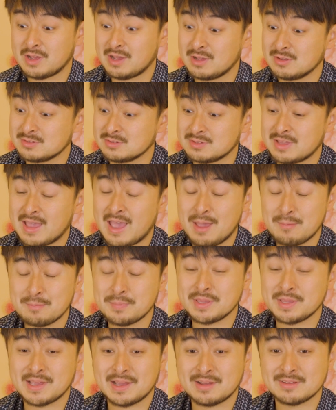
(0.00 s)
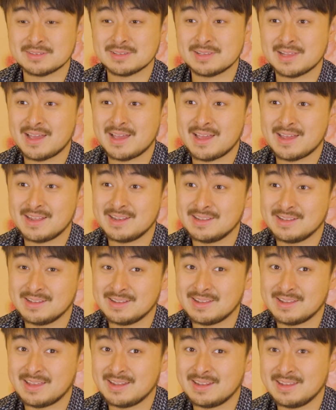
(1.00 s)
I was happy, I was
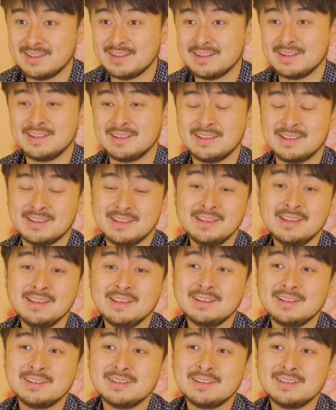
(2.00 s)
glad they did.